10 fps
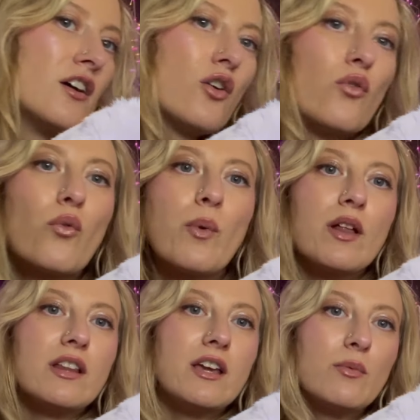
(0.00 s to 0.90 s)

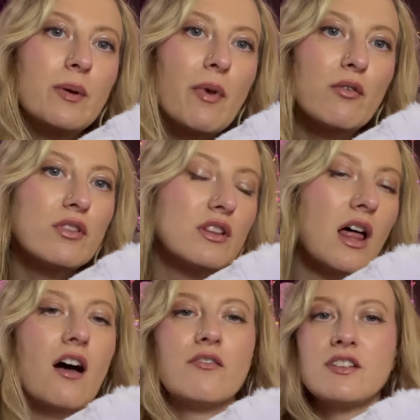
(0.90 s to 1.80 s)
Really? We both
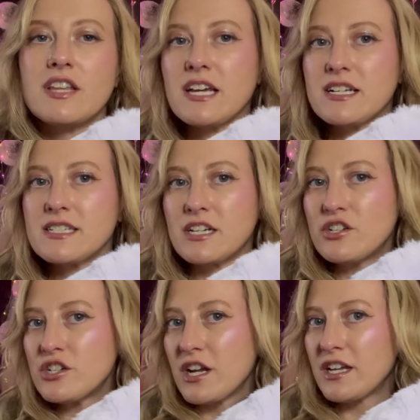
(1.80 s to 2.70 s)
loved the
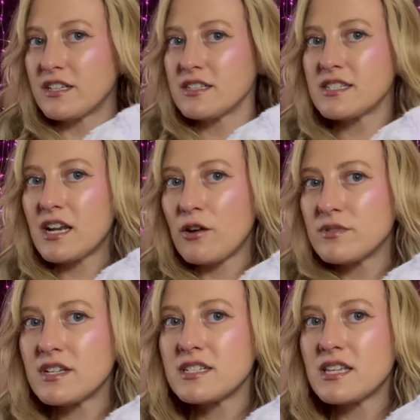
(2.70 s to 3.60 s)
extensions. And I
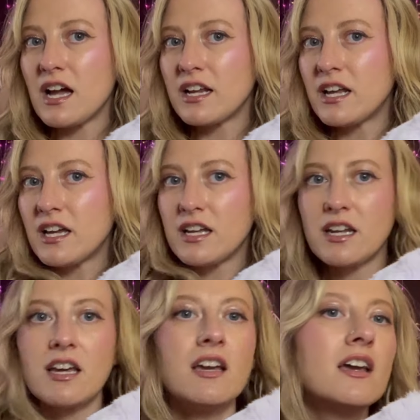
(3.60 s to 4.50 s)
was excited.
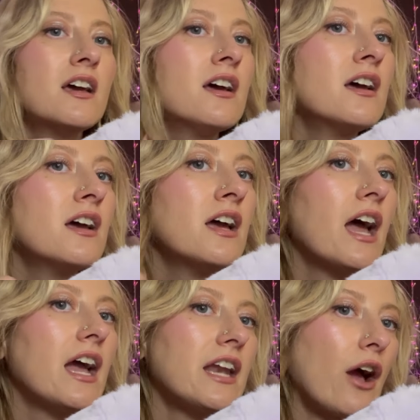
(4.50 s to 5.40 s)

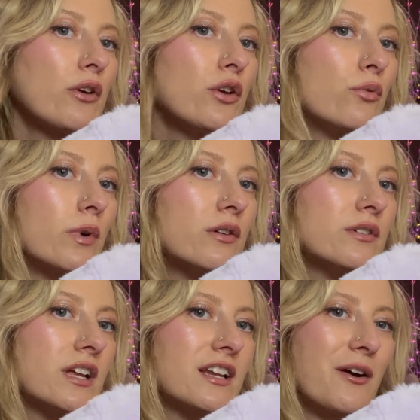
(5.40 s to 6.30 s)
Now you
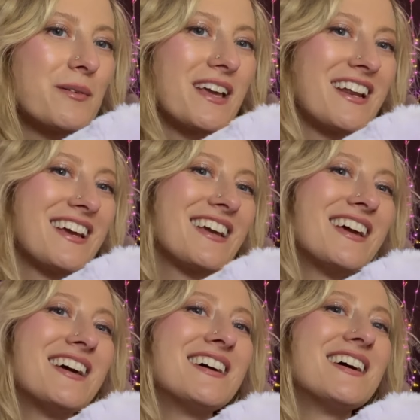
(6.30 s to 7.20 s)
ruined it. No, I'm kidding.
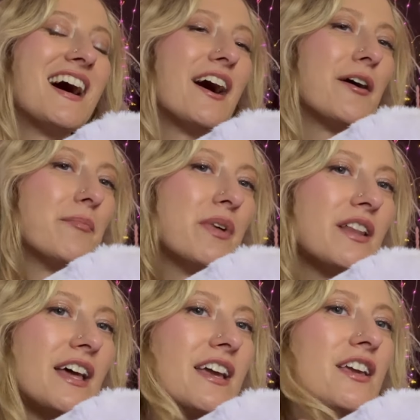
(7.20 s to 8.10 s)
But
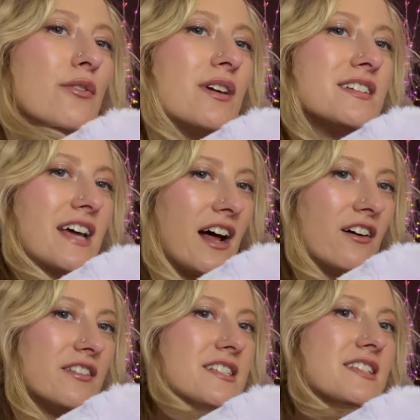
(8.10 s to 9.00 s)
like, you can
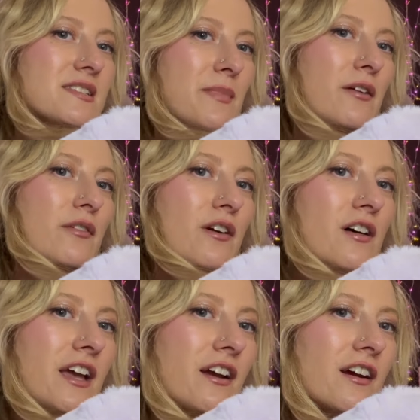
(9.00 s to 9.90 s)
tell this is my real
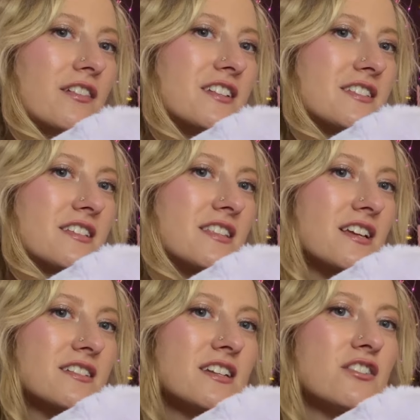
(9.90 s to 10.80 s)
hair and this is the
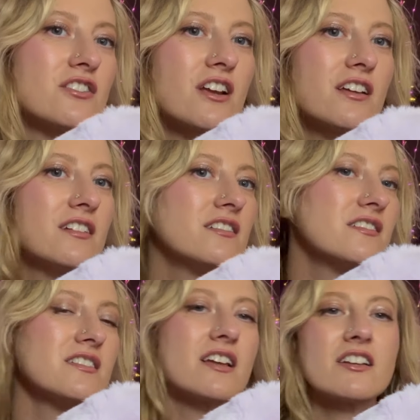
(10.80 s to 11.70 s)

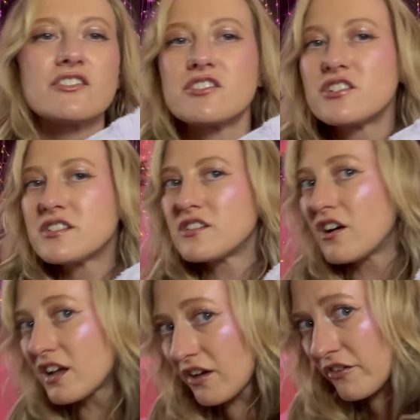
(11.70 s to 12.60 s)
extensions, and it's just
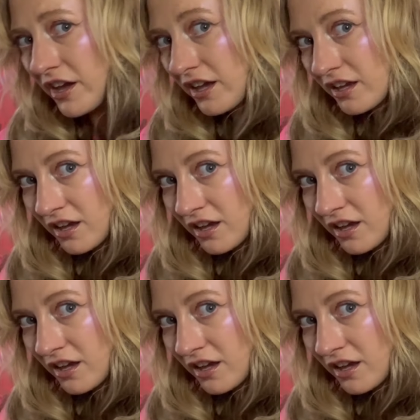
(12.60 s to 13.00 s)
not giving